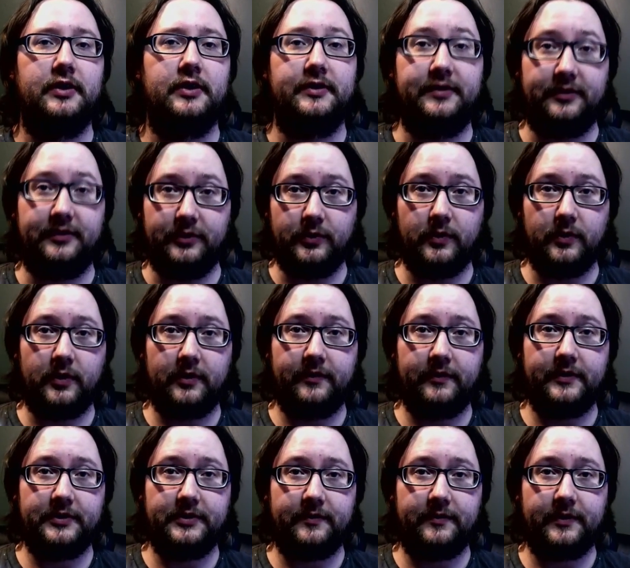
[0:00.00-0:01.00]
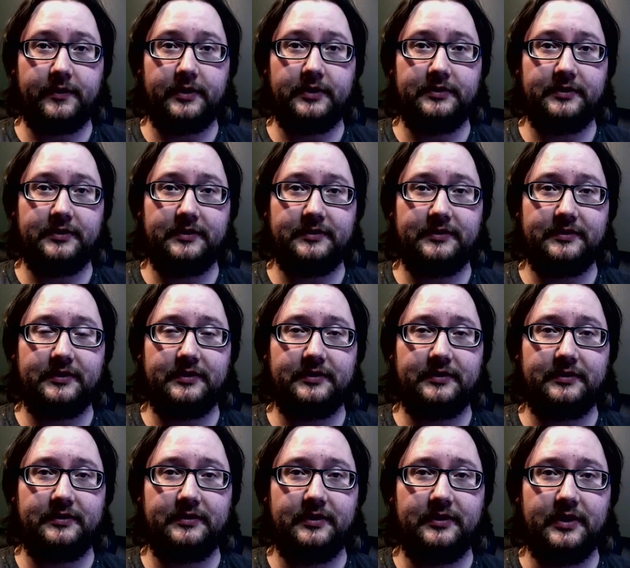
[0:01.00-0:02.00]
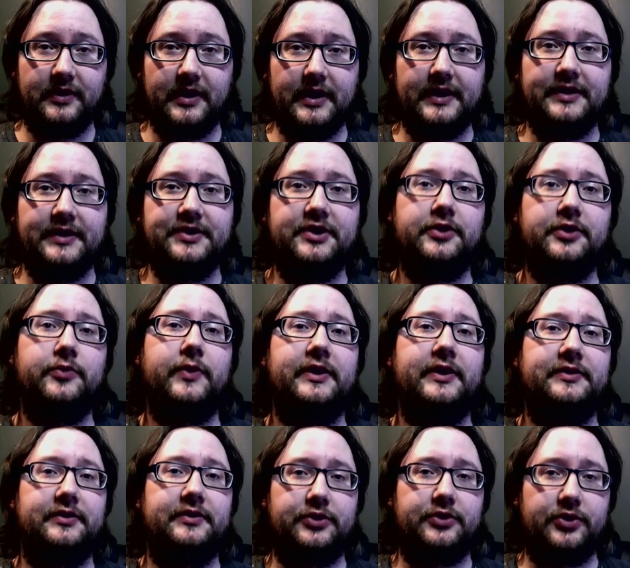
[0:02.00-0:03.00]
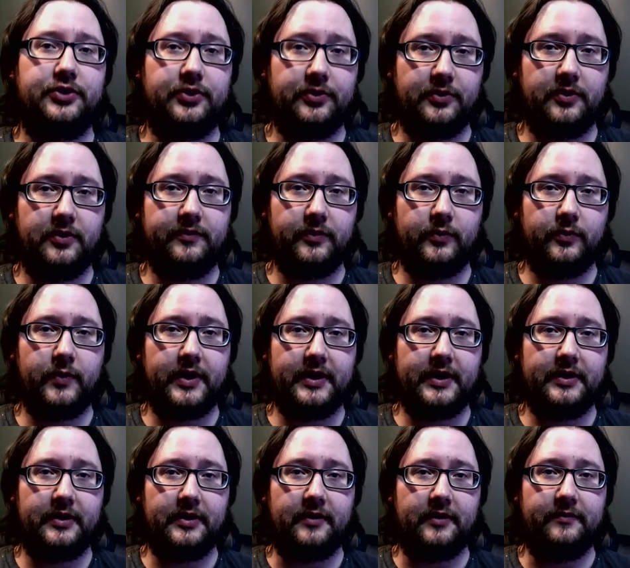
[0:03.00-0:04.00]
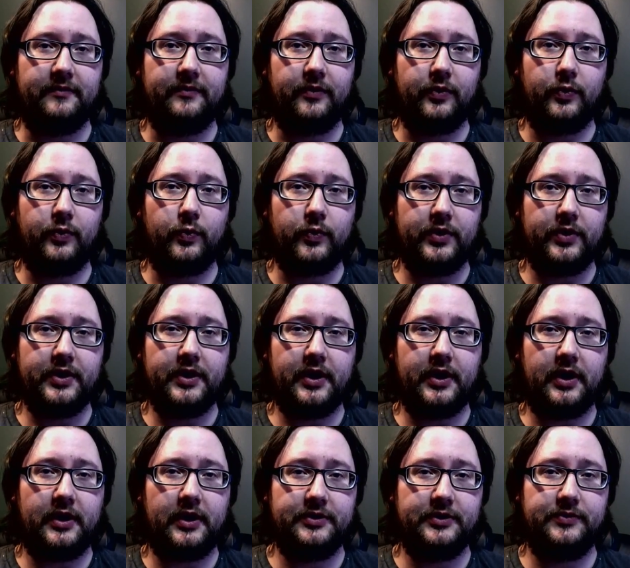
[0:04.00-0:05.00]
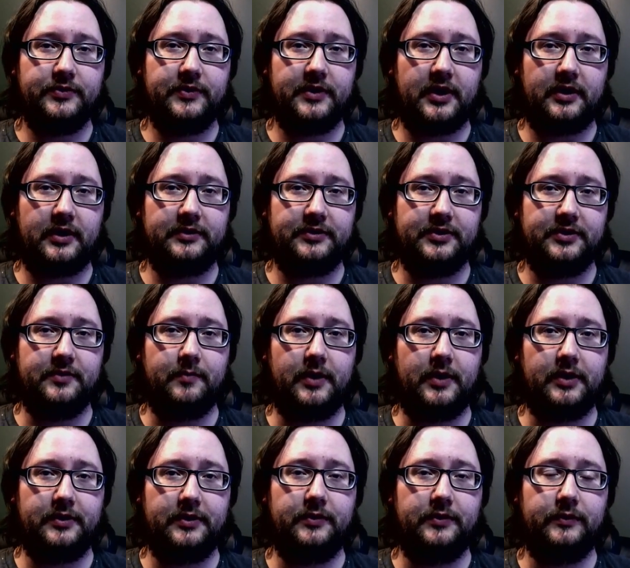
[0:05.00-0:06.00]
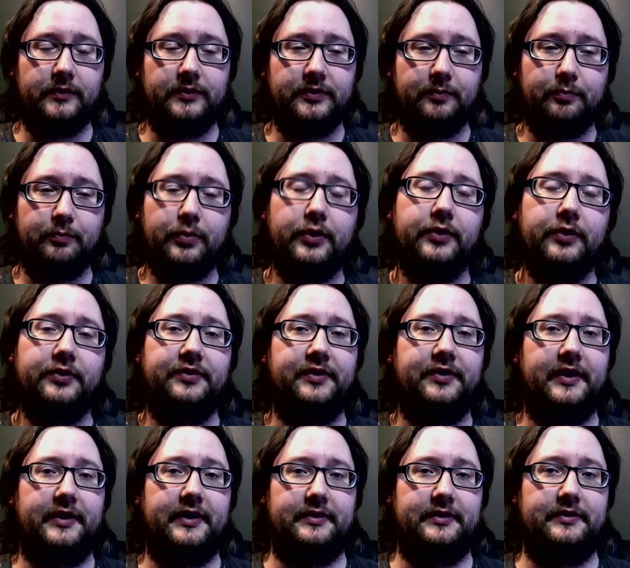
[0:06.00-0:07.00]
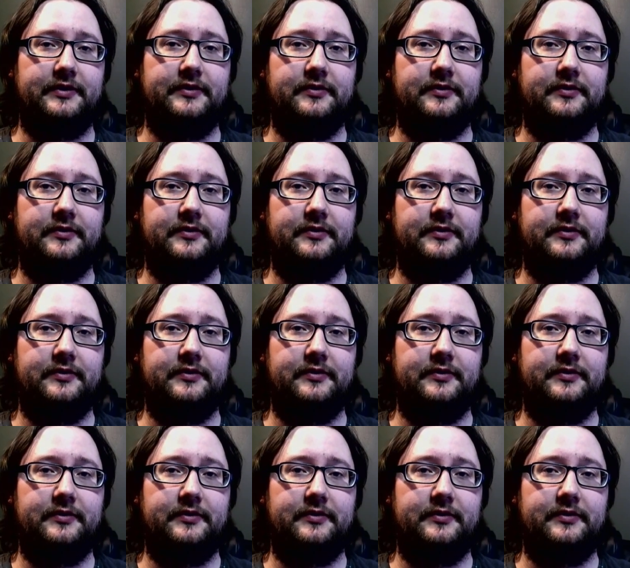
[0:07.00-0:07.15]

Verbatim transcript: This new artificial photosynthesis generates a turnover rate of 300 oxygen molecules per second.